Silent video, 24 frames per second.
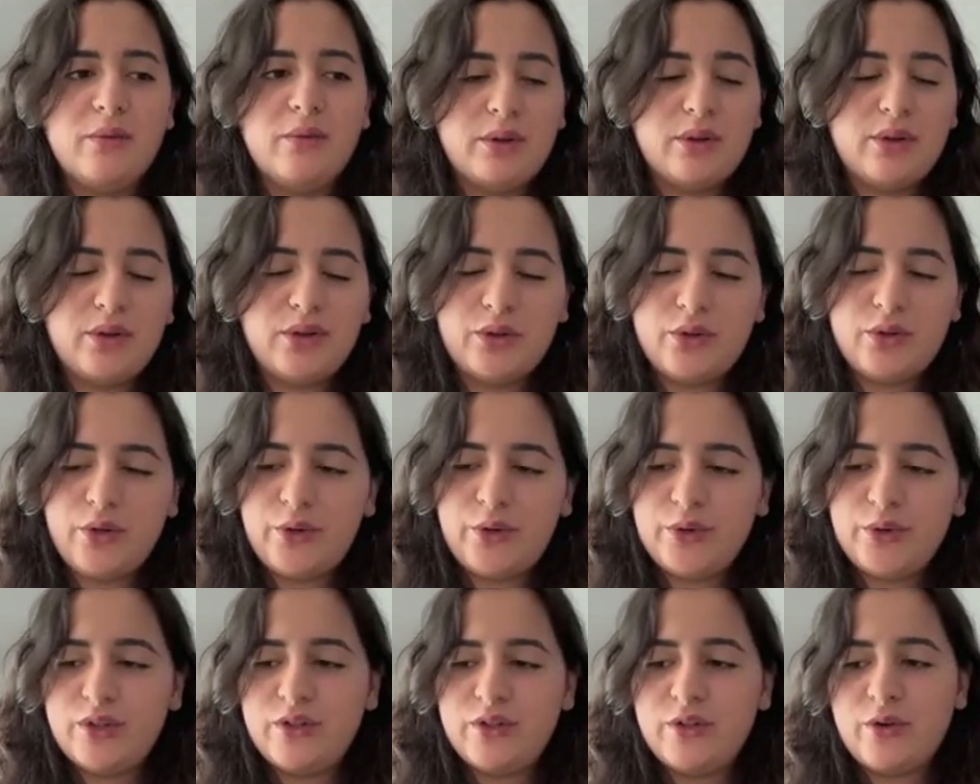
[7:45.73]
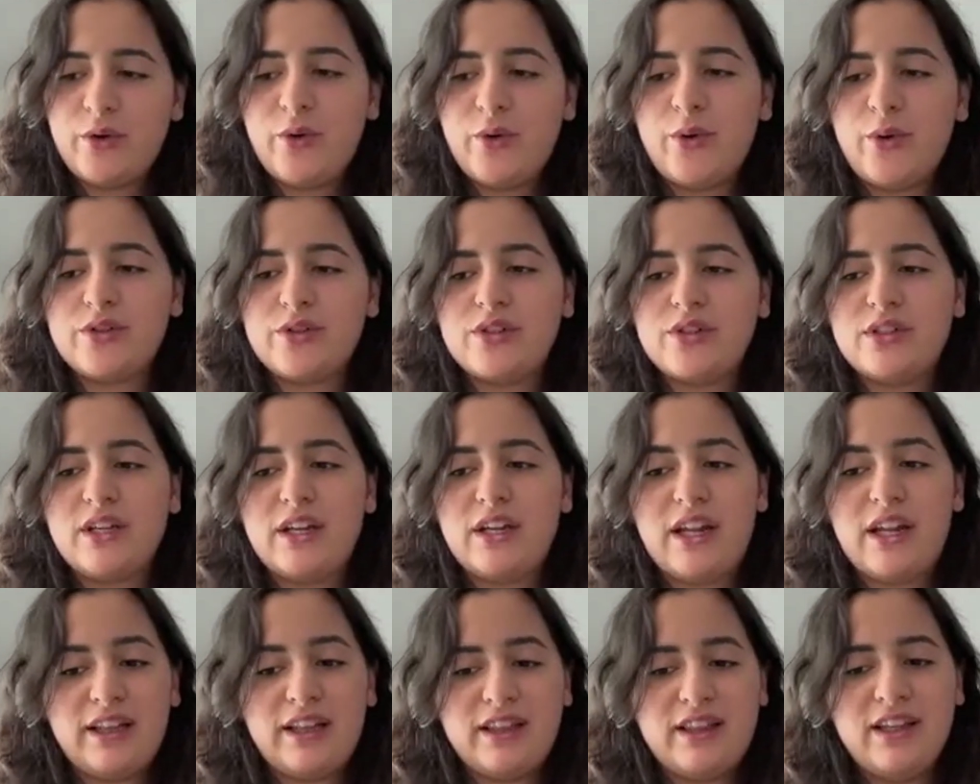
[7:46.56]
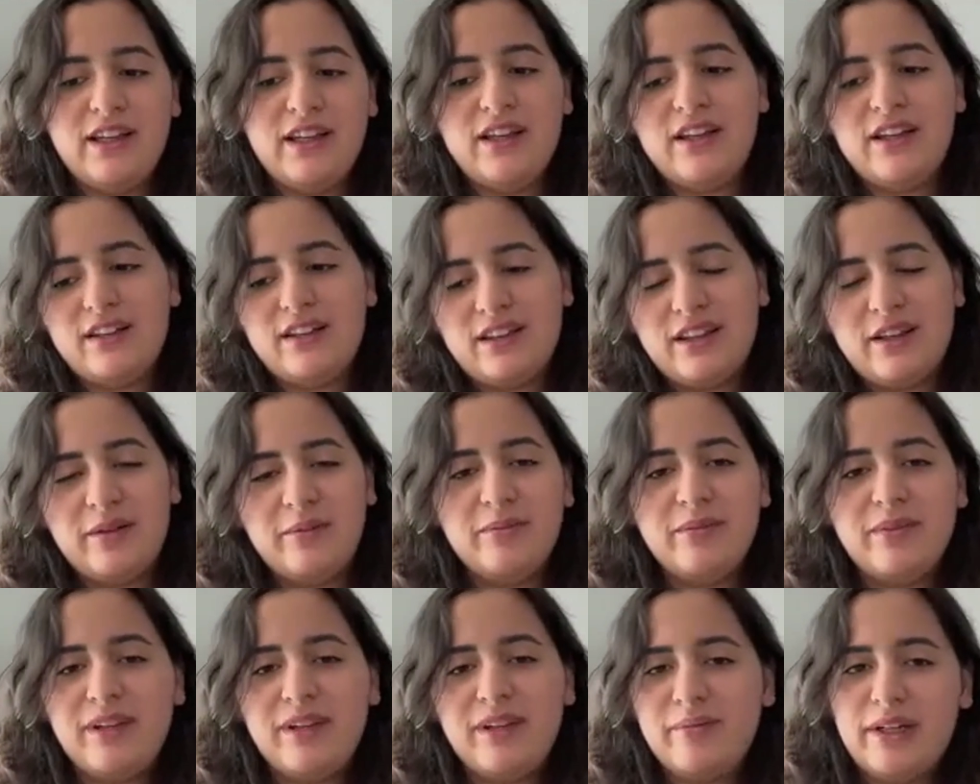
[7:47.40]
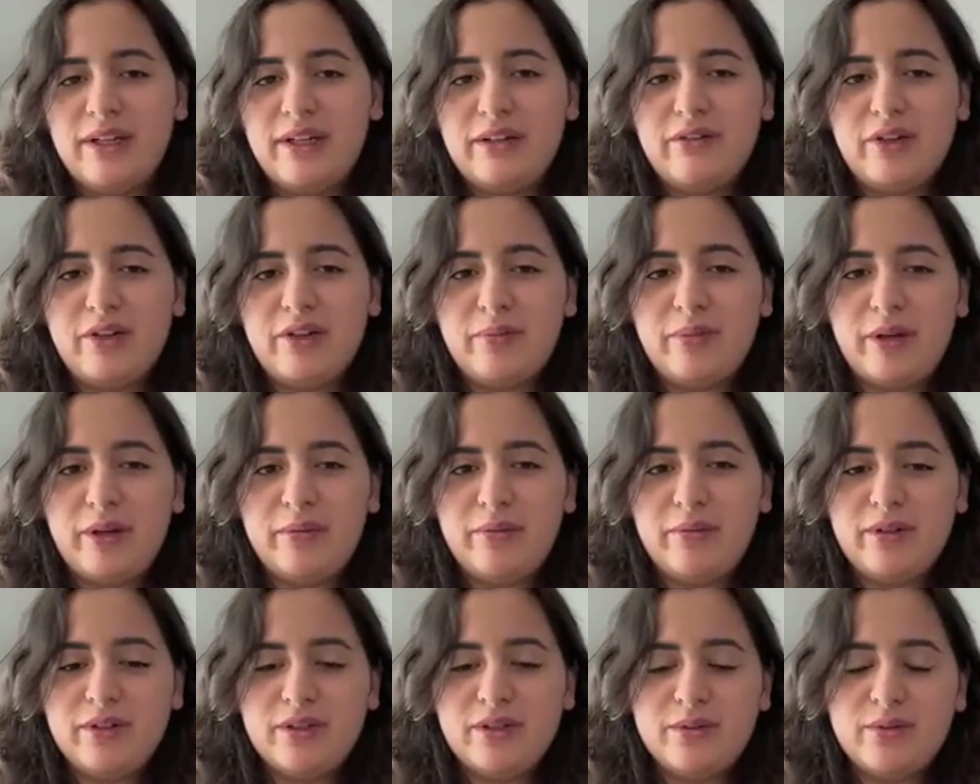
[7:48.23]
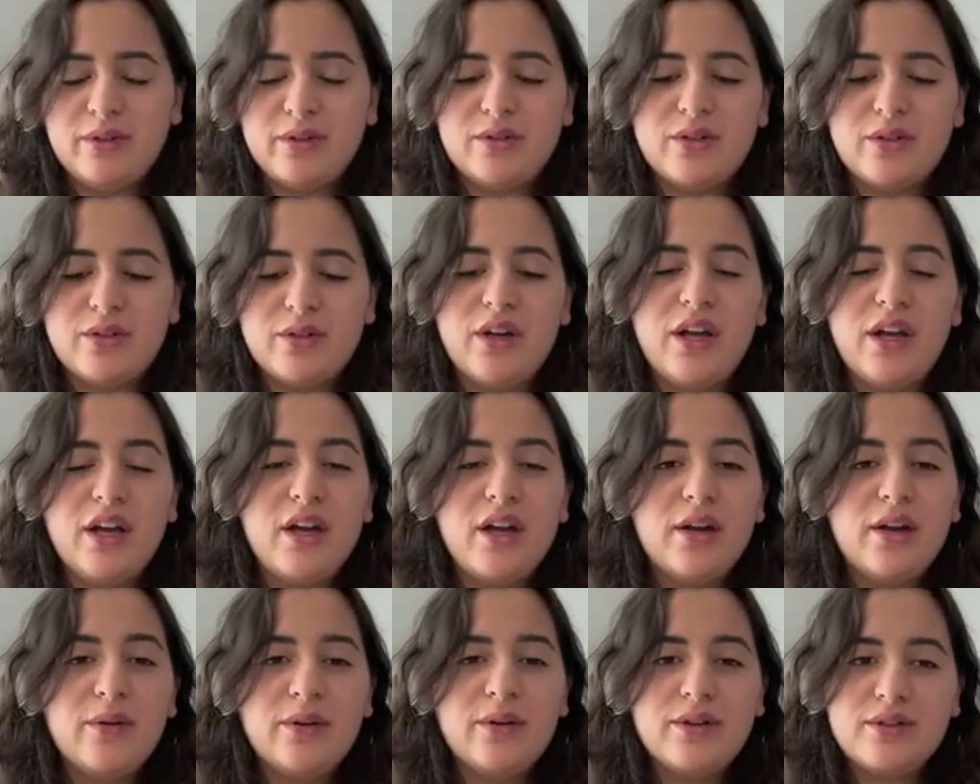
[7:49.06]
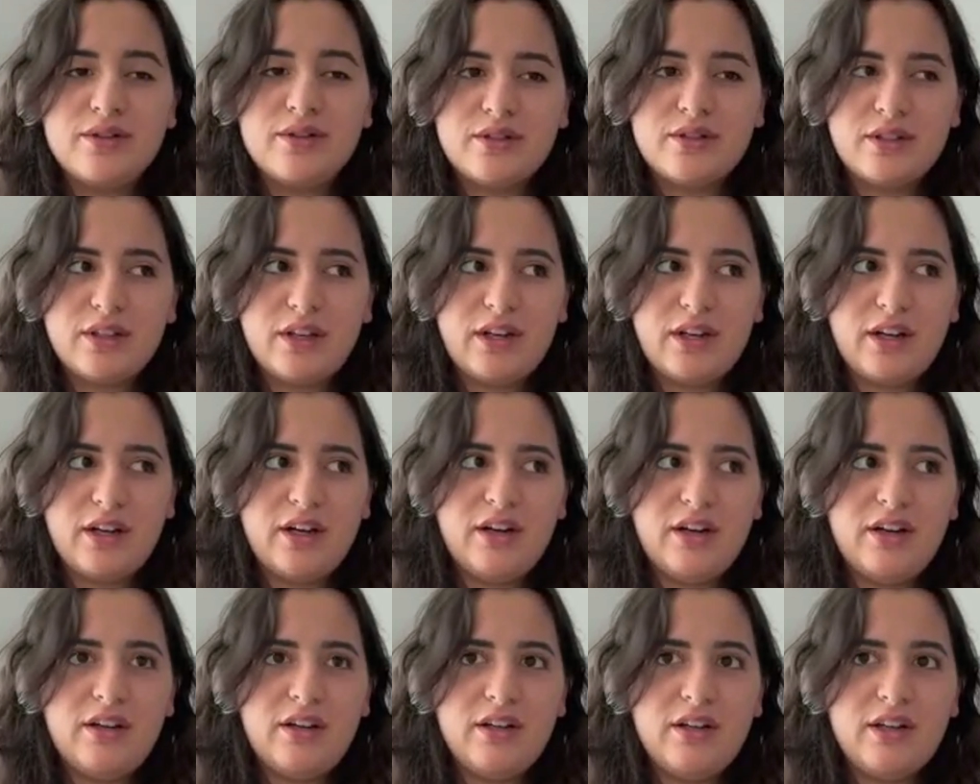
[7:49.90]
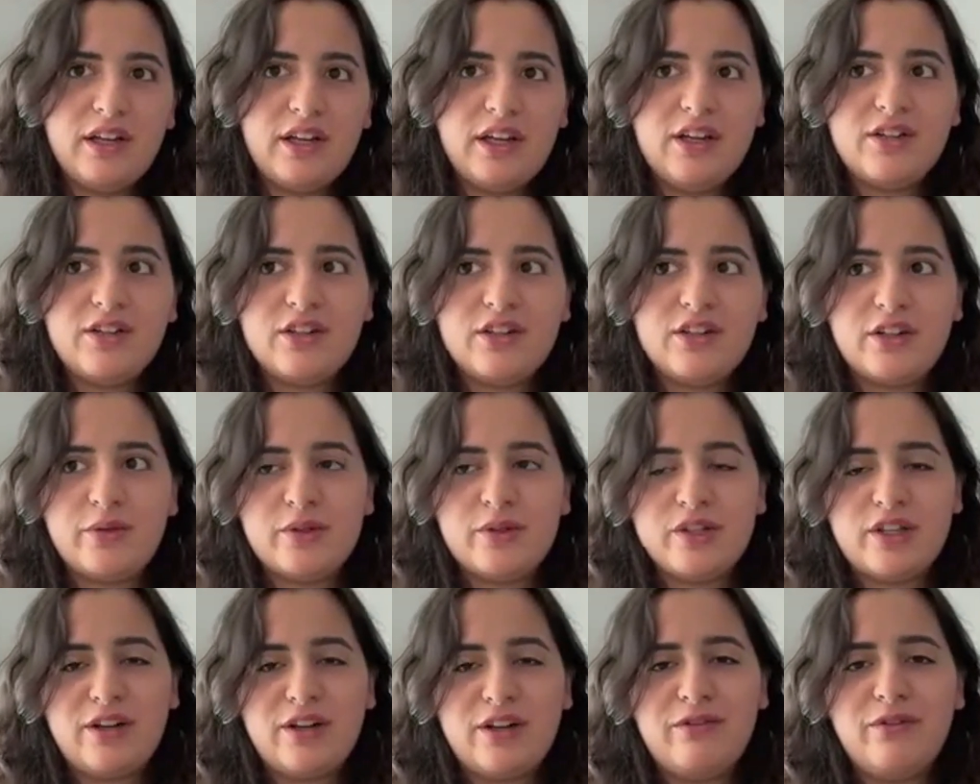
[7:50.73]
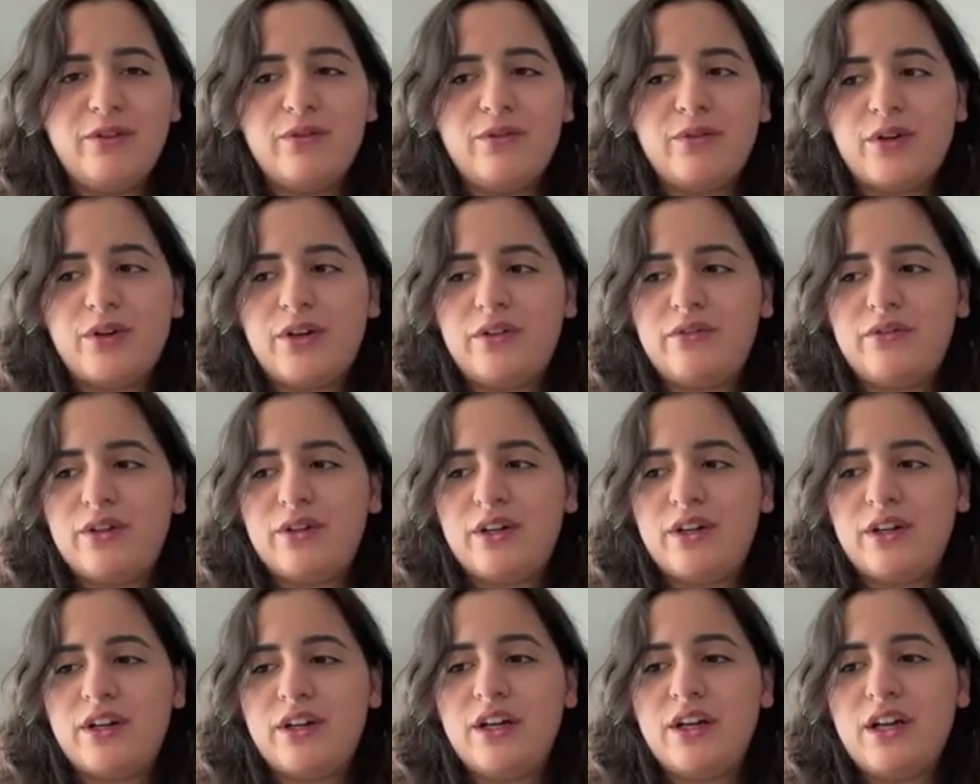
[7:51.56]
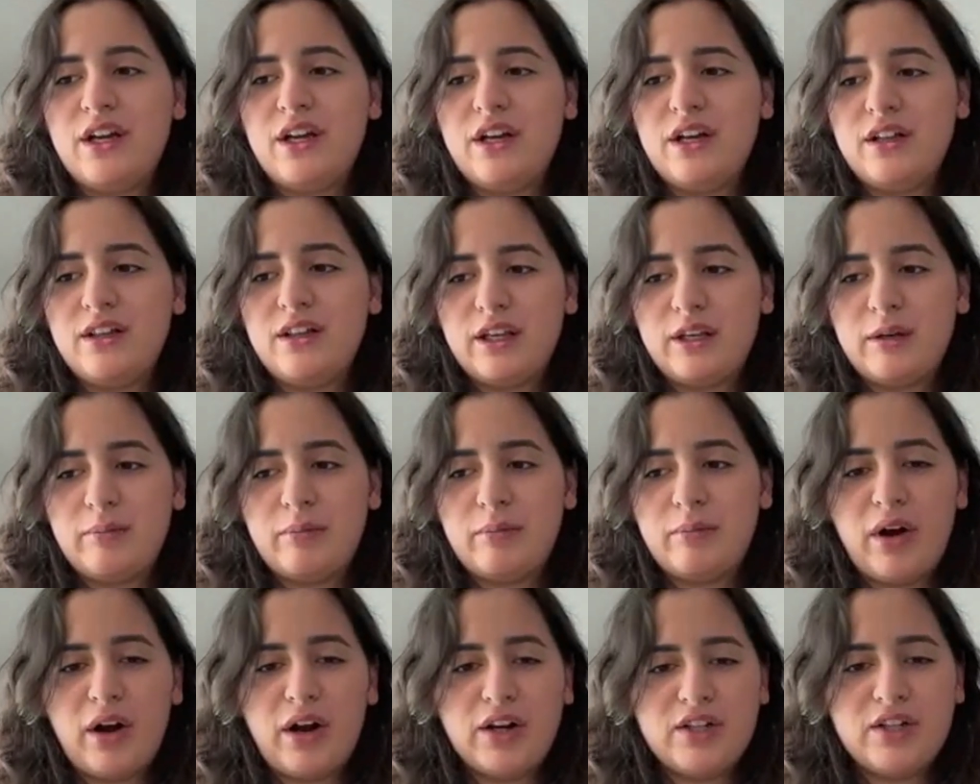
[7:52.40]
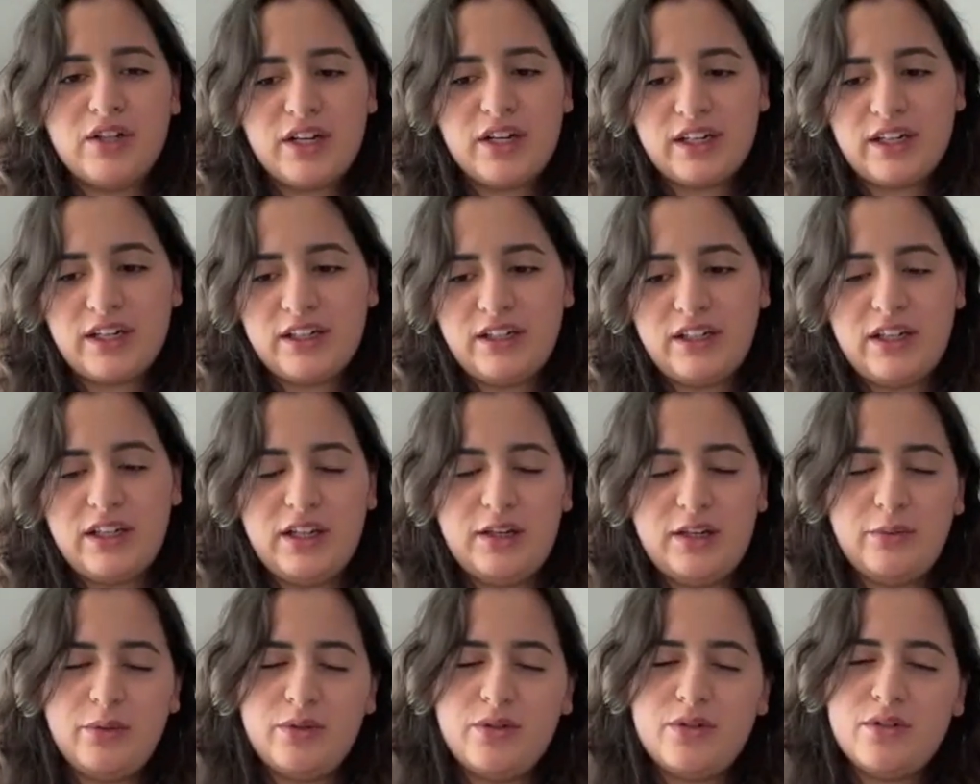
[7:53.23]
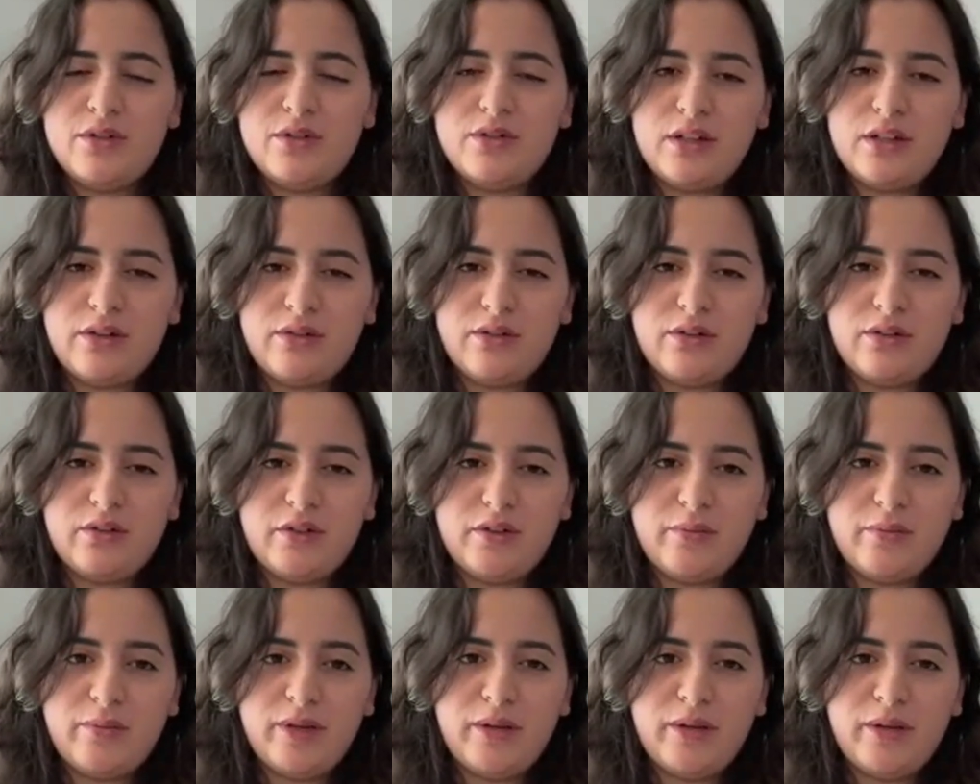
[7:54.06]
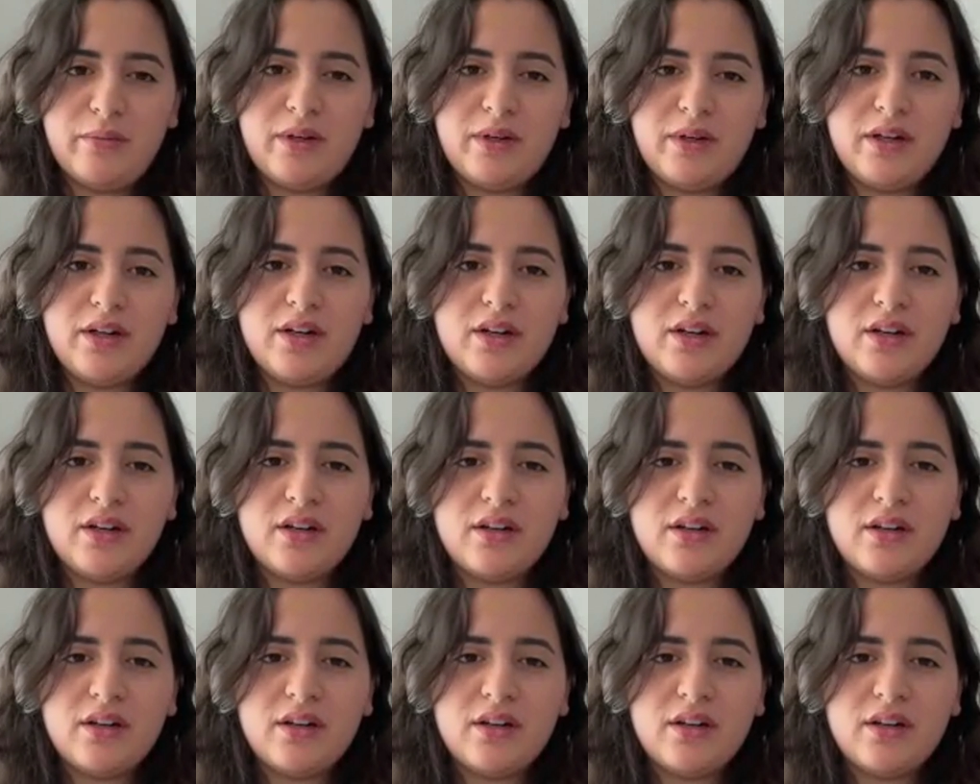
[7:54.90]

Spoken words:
We learned those in the courses, and I did them in my review paper as well. So it was engaging, and it was helpful for our like project at the end, which is our review paper.